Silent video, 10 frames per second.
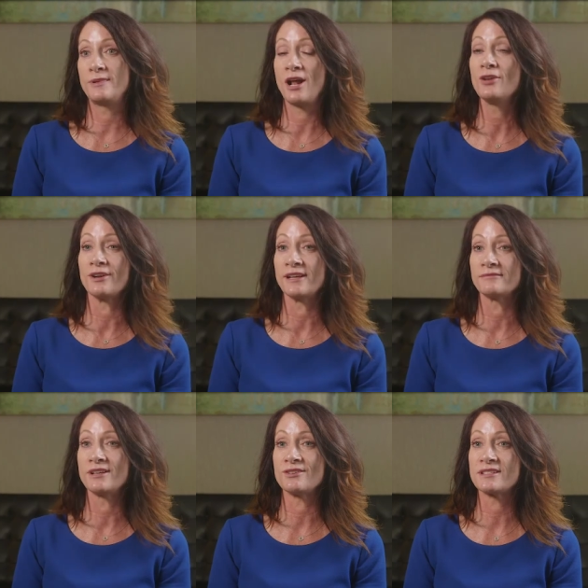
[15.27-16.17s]

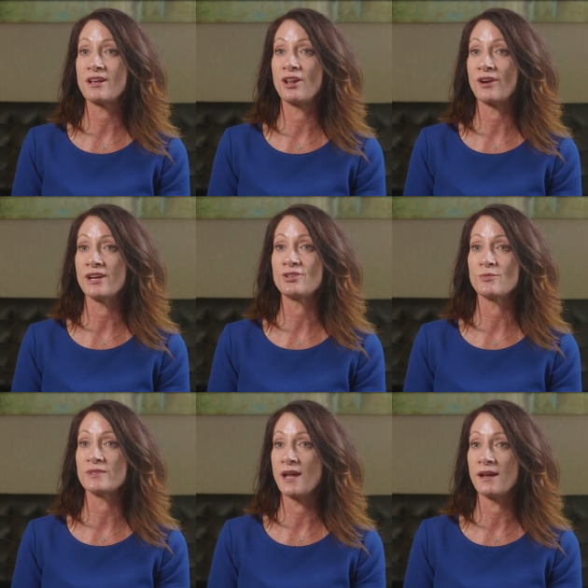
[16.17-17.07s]
coloring. You know,
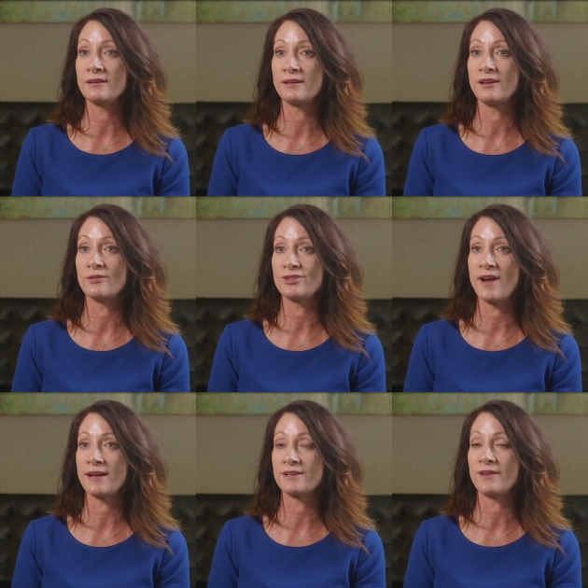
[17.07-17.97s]
discoloration was not, you know,
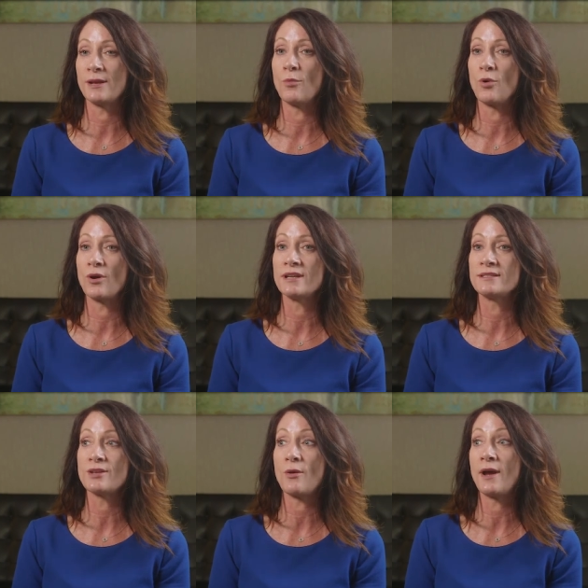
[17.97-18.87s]
attractive anymore.
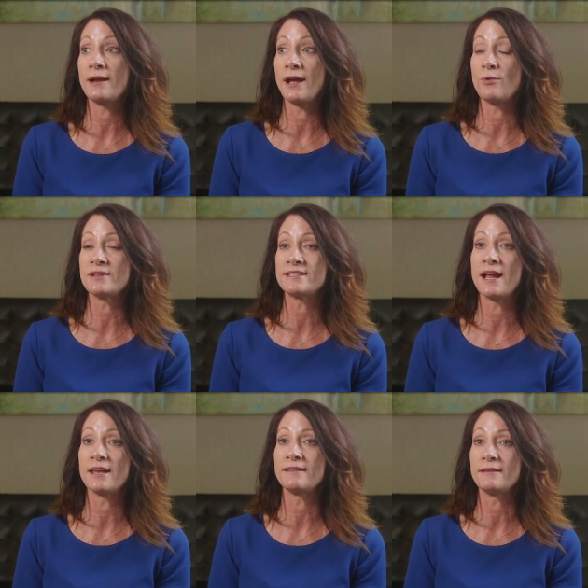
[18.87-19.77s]
And so I, I was
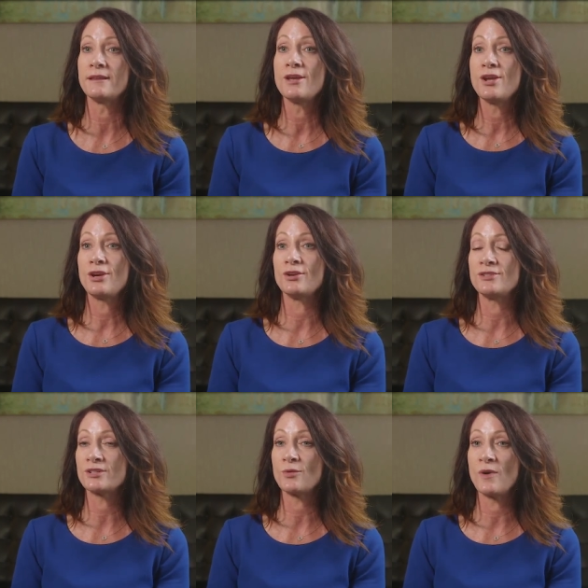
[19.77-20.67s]
telling, you know,
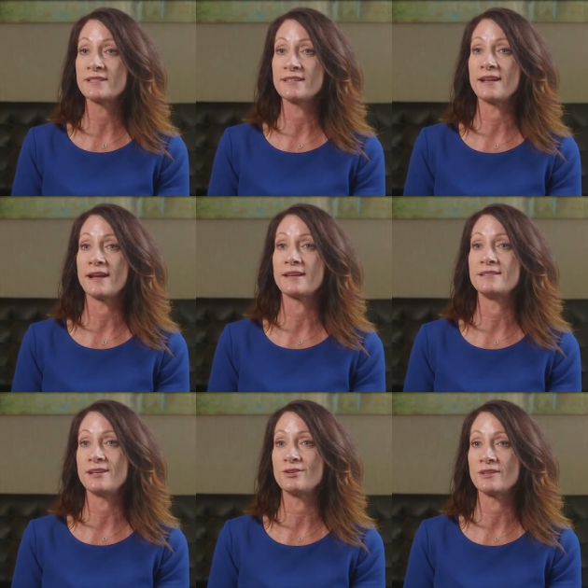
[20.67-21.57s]
Dr. Watson and I
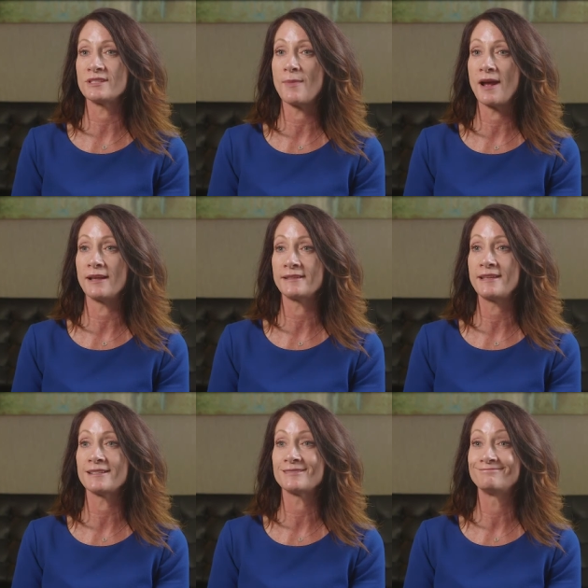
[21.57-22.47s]
continually smile
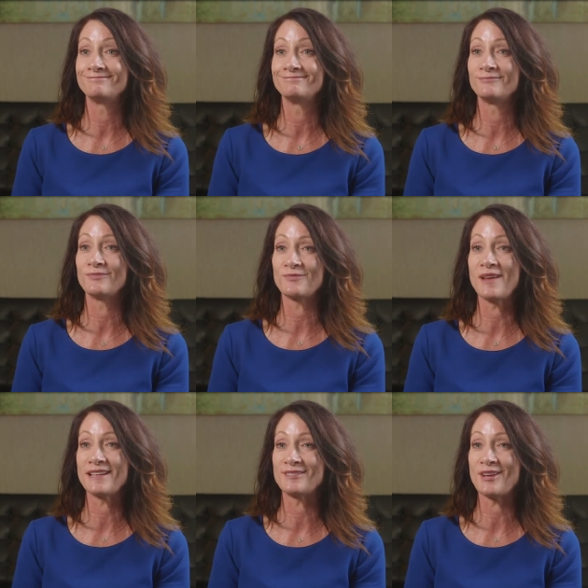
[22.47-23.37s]
like this
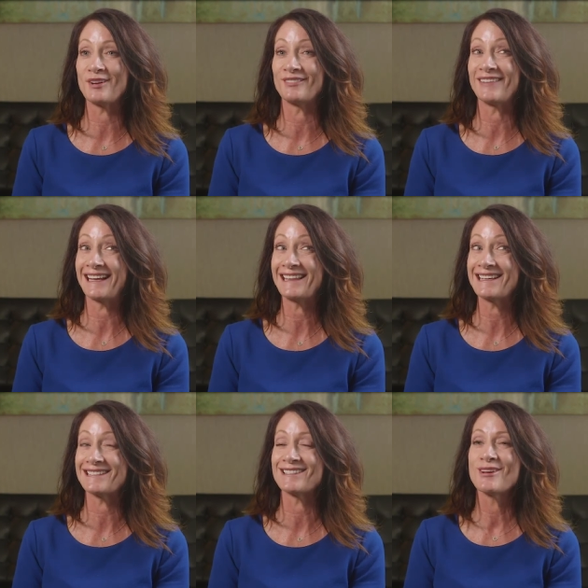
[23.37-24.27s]
instead of like
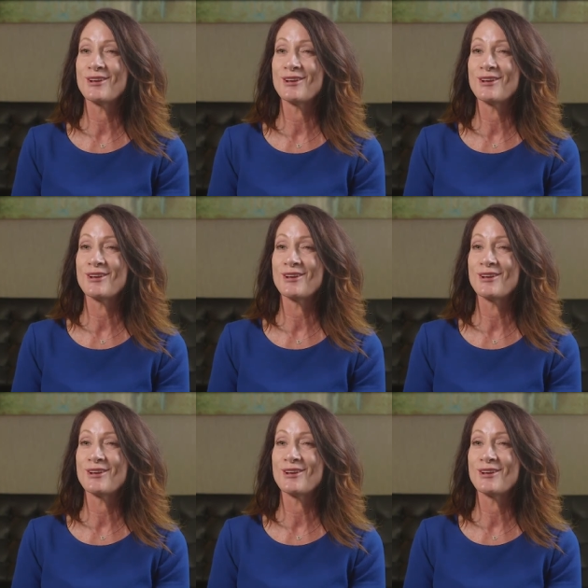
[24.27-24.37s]
this.